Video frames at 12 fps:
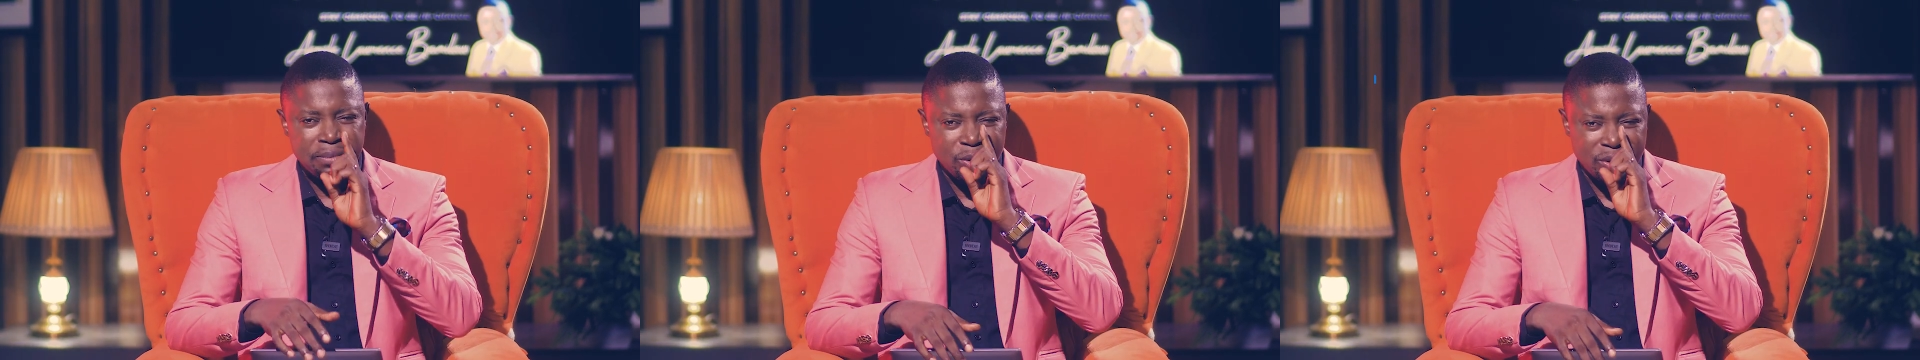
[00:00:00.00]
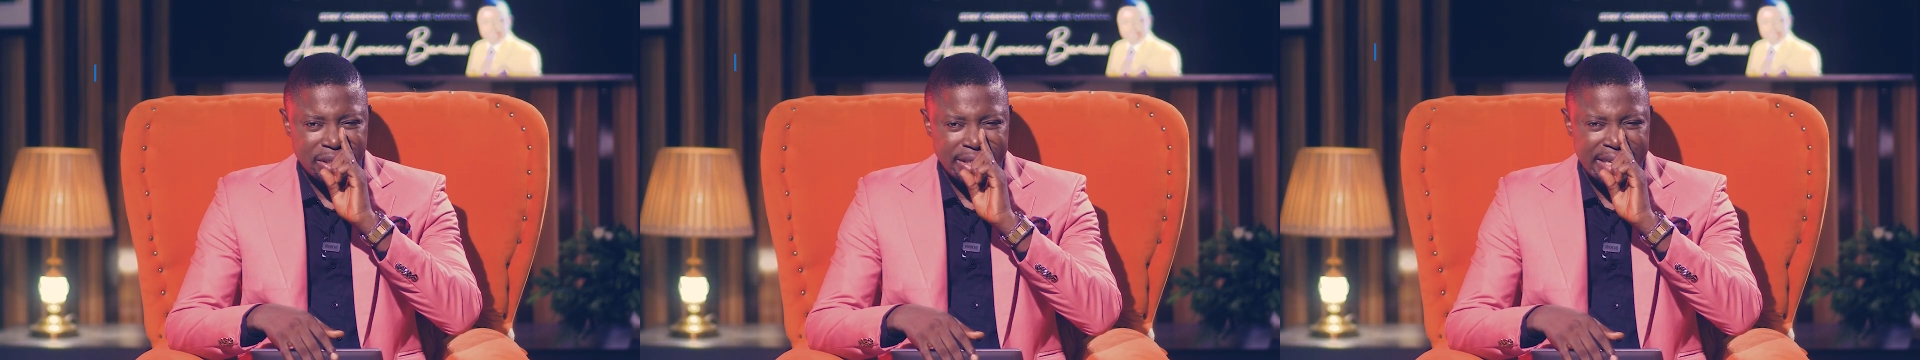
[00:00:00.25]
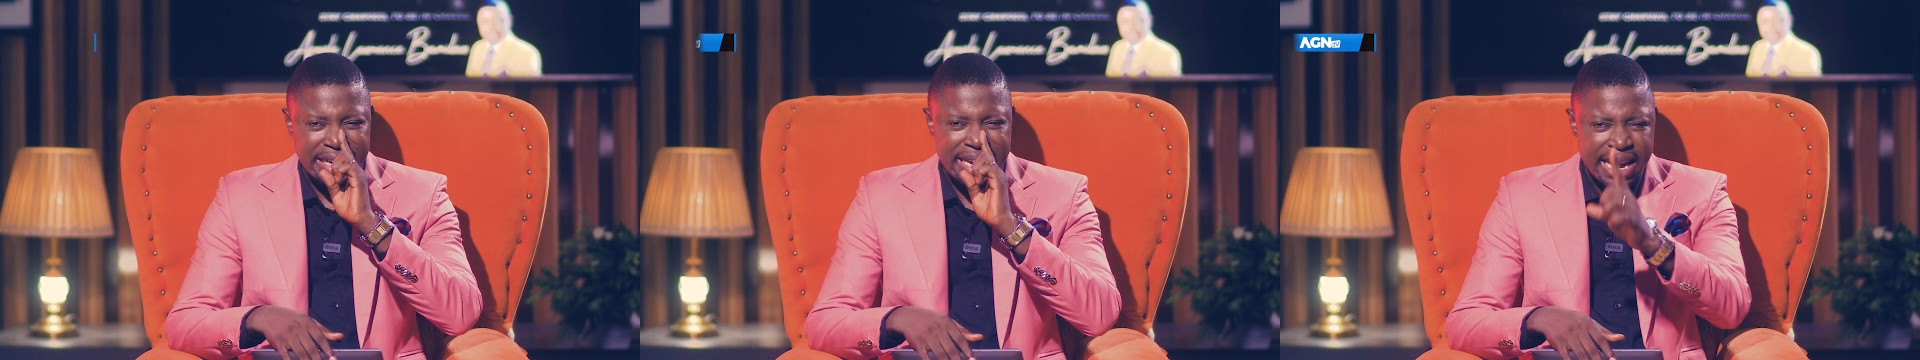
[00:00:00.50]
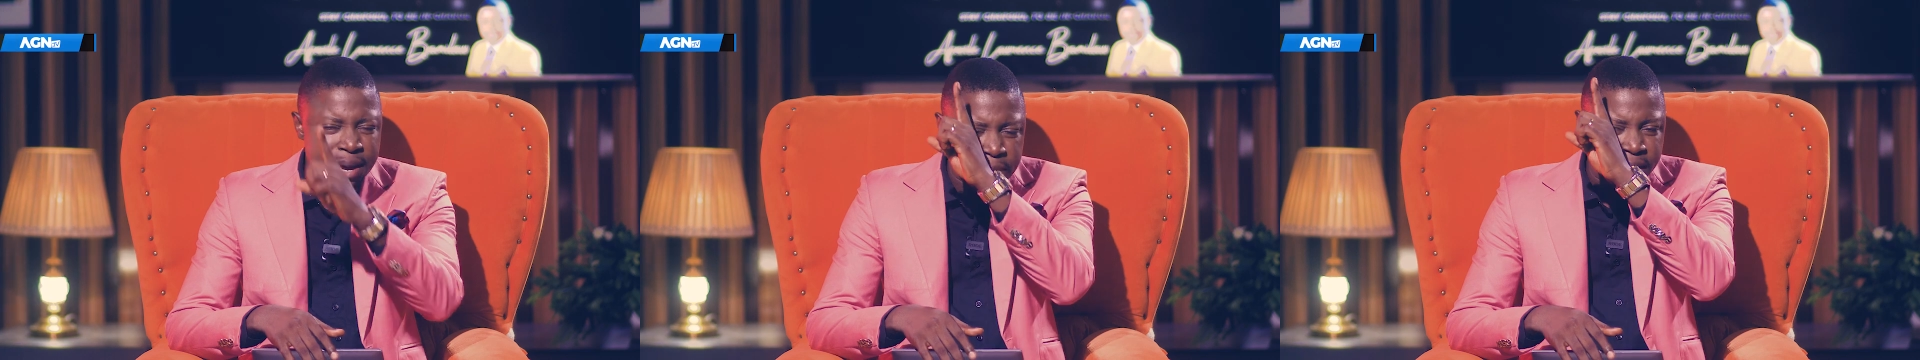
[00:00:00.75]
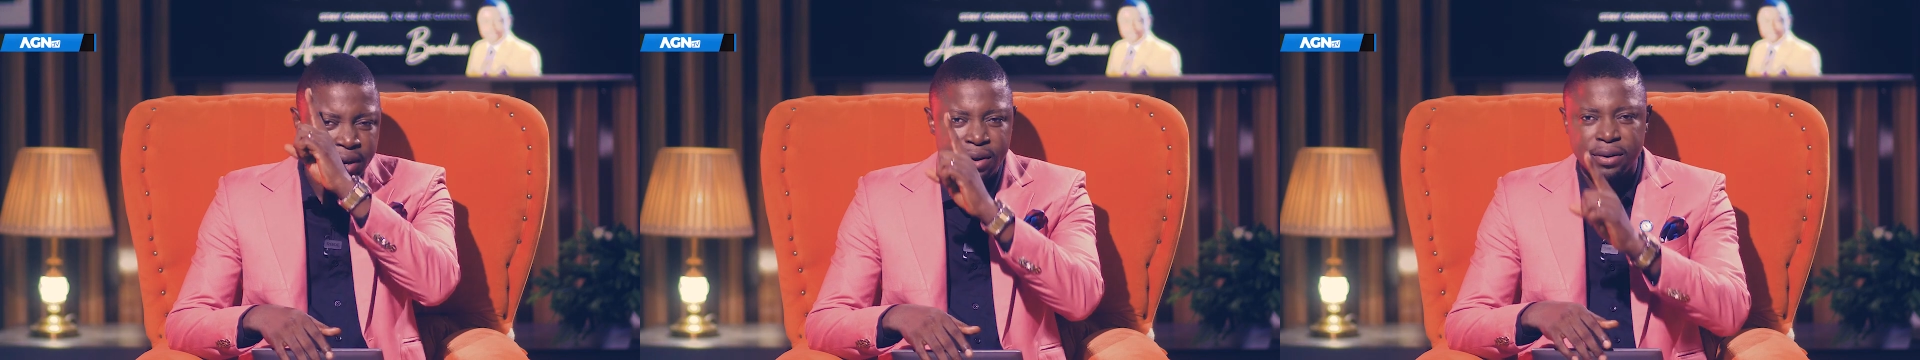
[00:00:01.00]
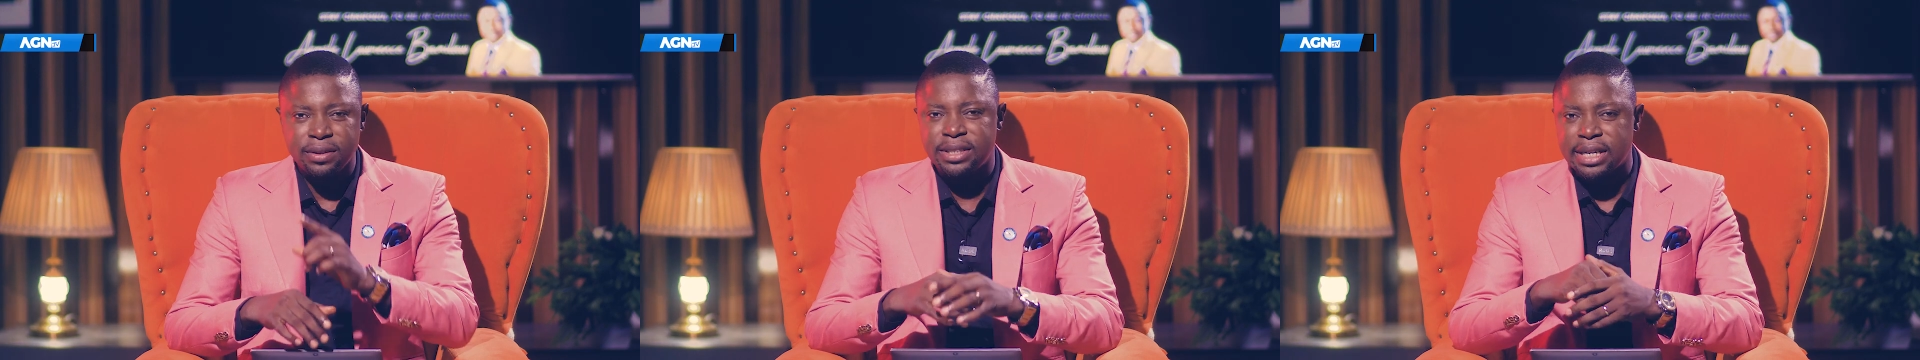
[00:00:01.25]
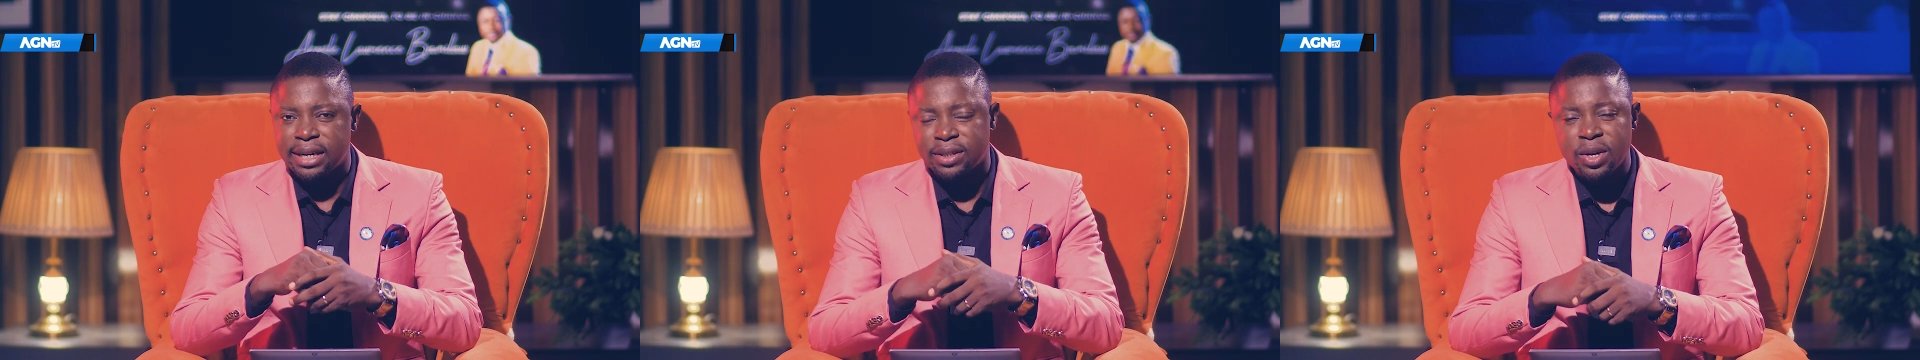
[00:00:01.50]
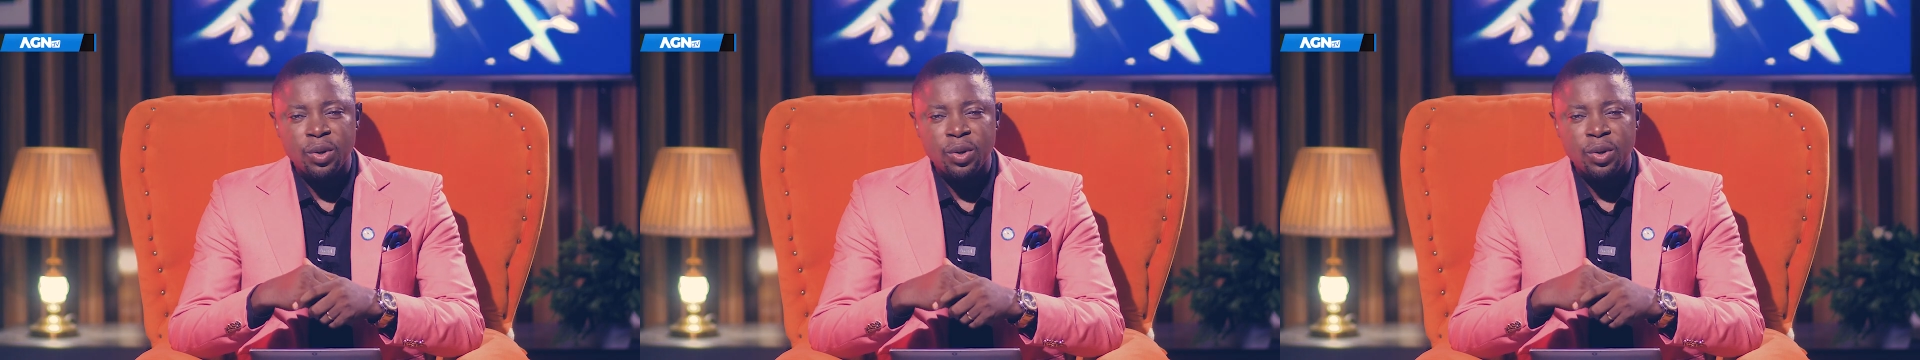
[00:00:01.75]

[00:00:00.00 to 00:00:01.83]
But they came in contact